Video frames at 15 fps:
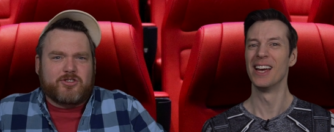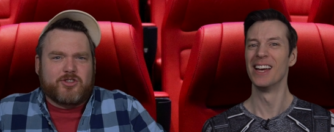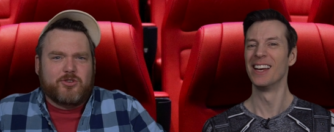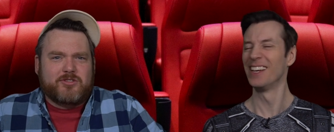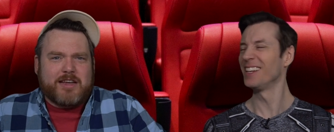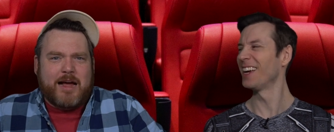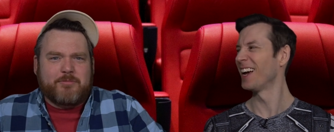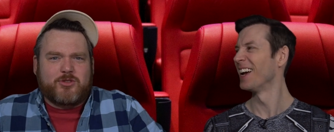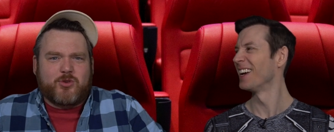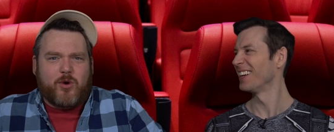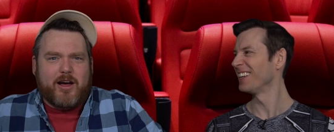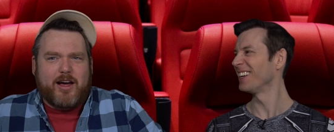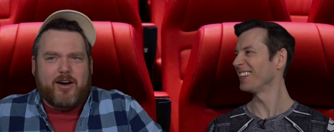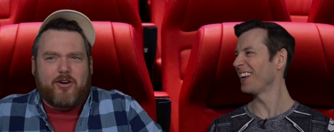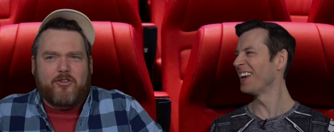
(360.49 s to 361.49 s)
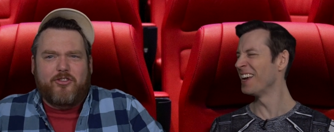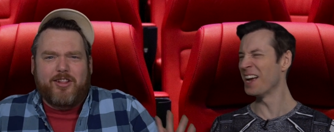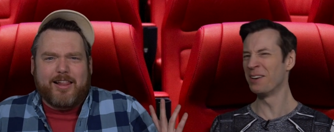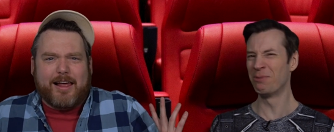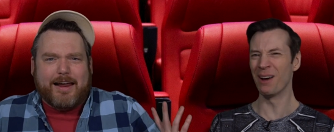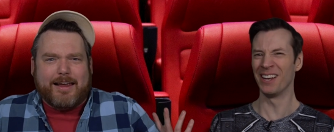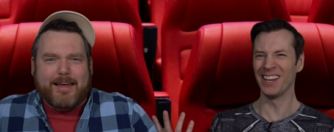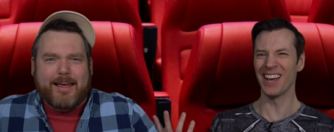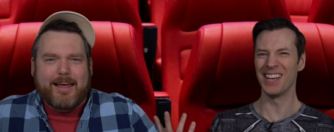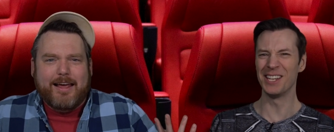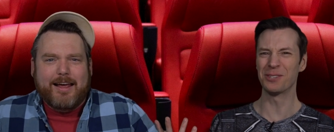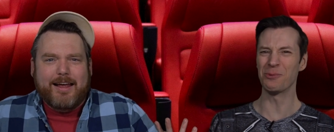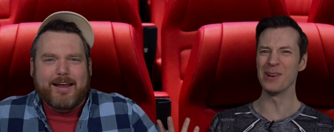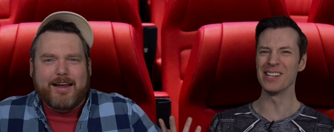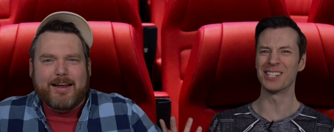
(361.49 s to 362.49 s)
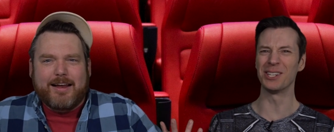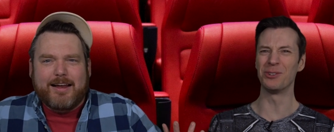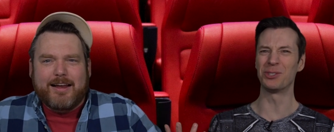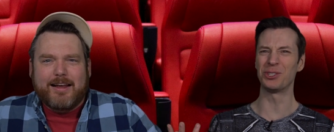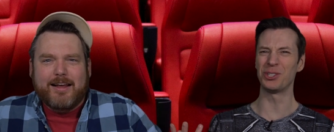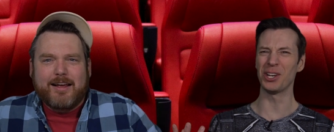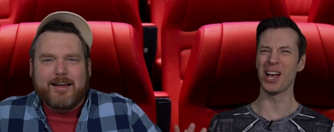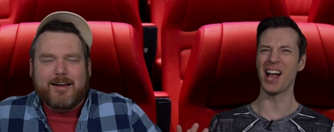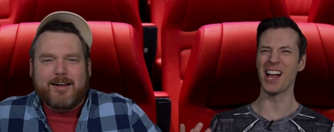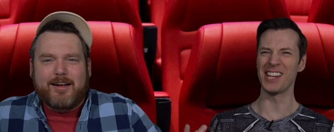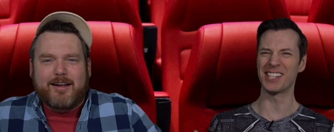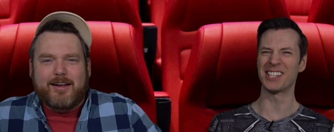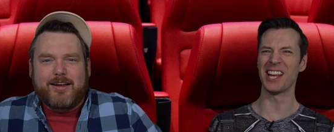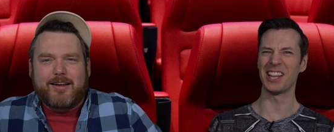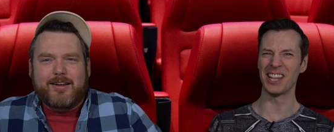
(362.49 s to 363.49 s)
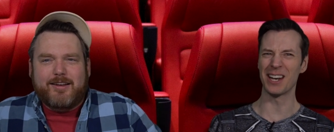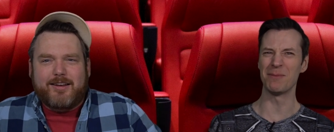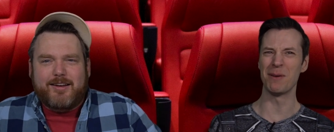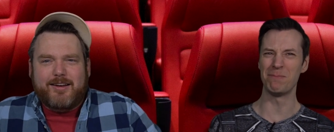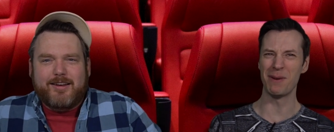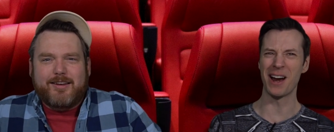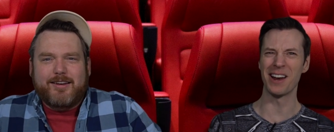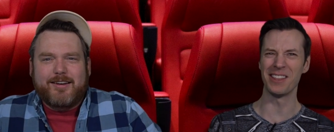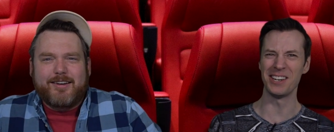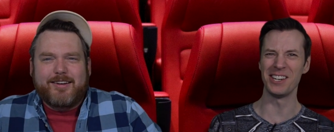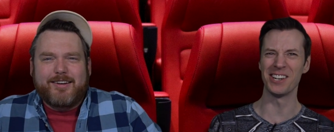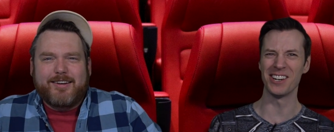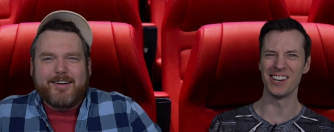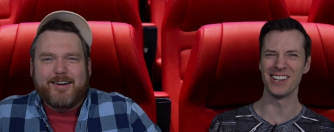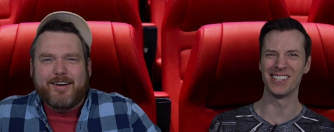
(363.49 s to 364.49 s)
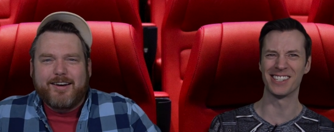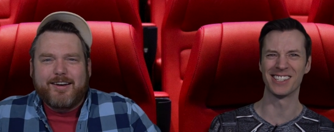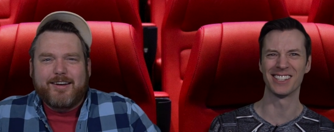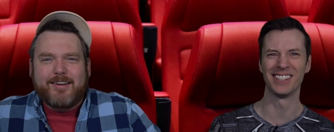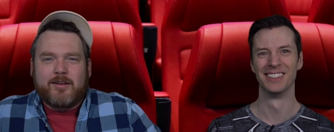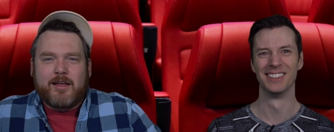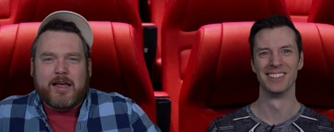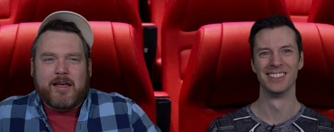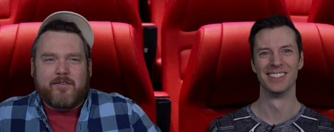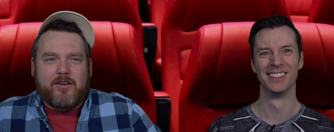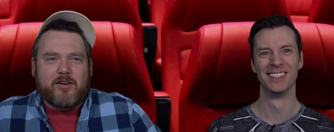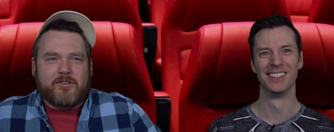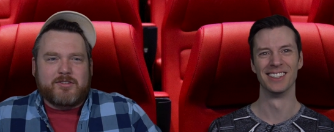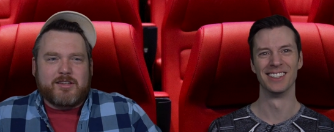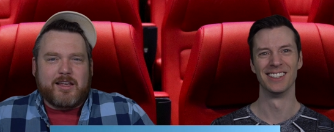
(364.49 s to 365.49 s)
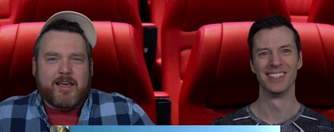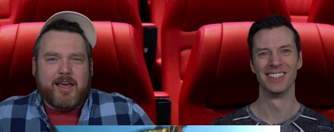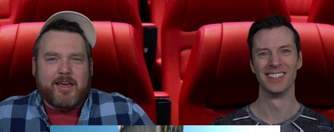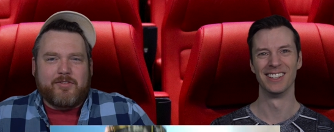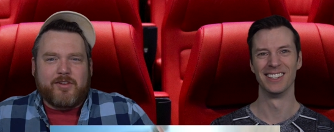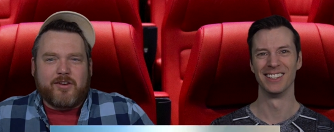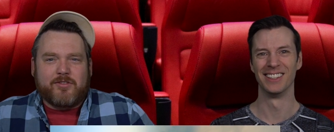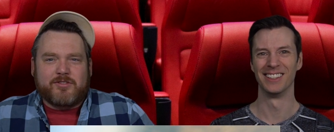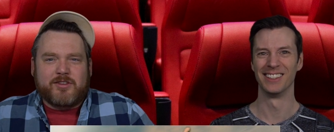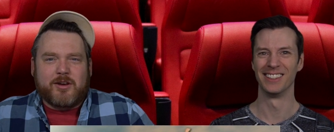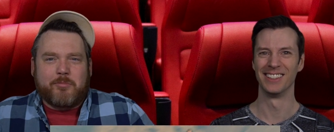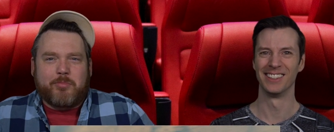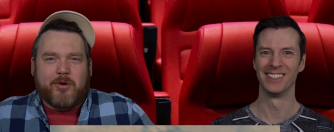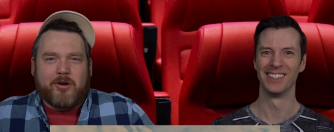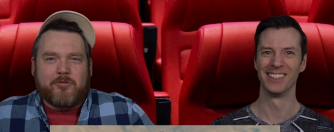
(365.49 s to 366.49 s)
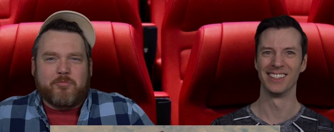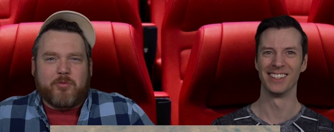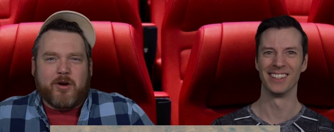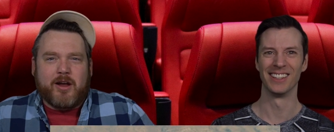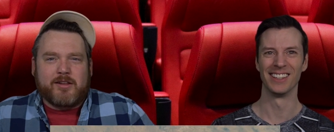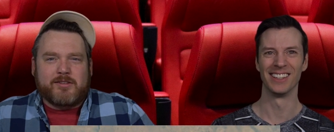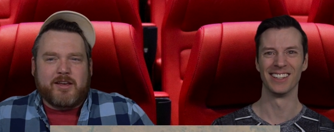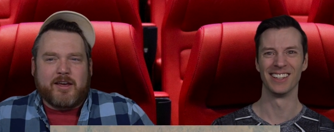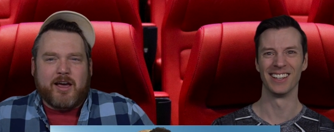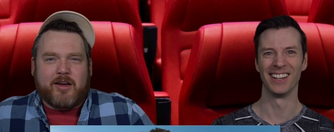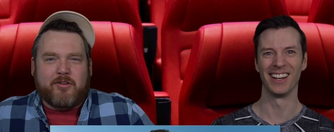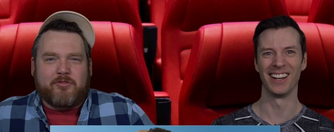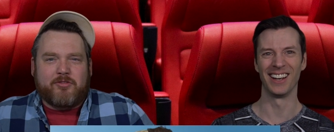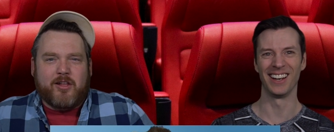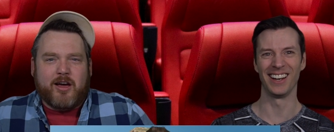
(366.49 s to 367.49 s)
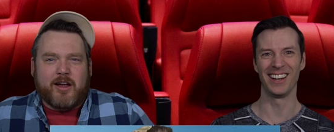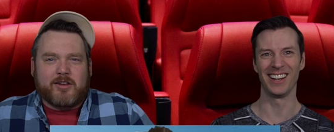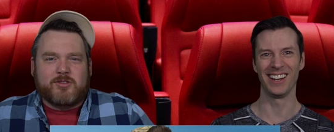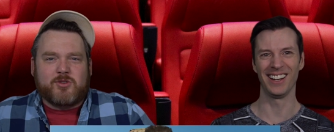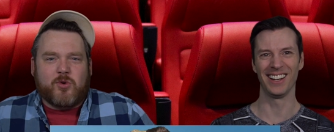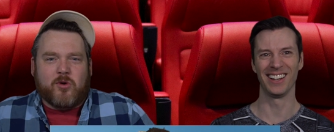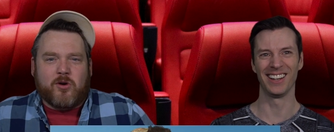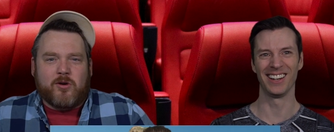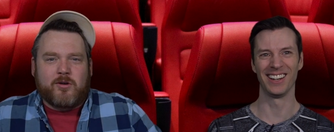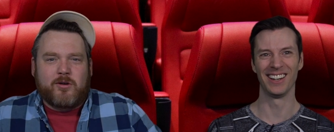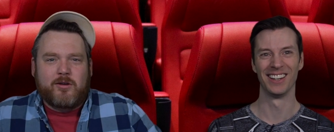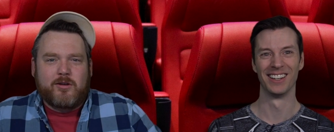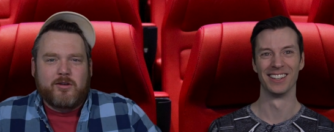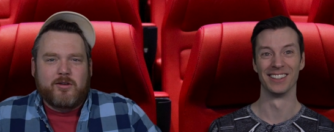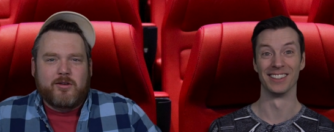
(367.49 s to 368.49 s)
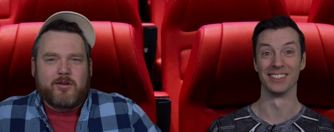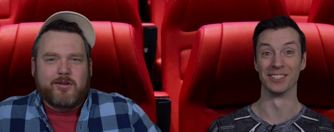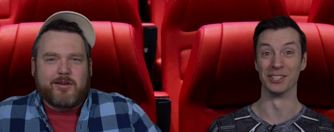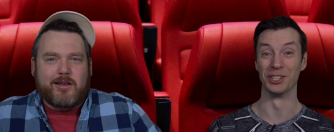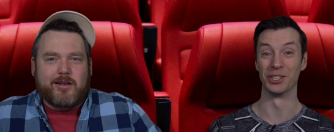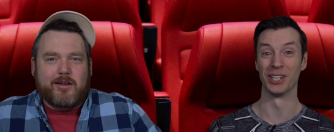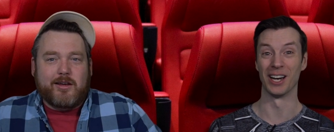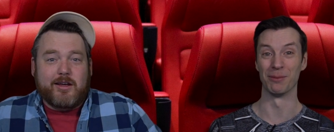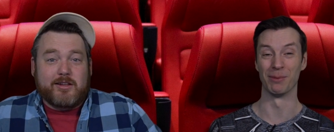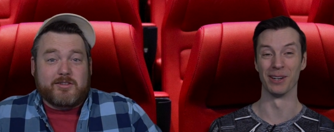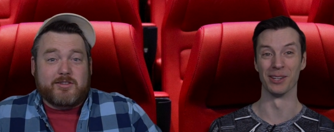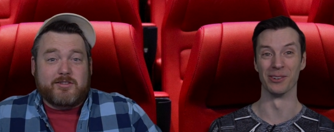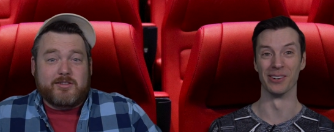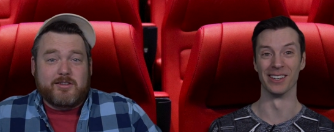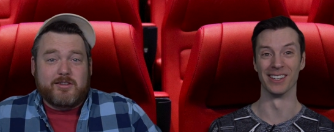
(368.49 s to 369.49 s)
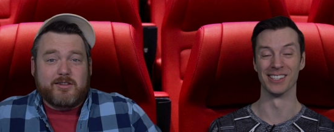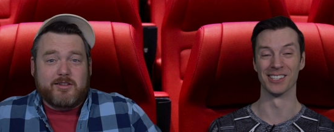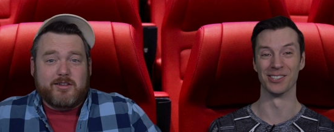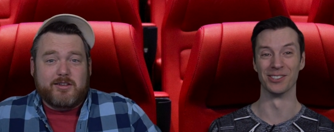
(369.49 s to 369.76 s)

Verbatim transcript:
Speaker 1: suit times yeah. twelve.
Speaker 2: Like, his wingsuit's just a little bit
Speaker 1: better than yours. Have you ever, hey, have you ever seen a bird of prey take out a flying squirrel? Good shot,
Speaker 2: it's by the way. That's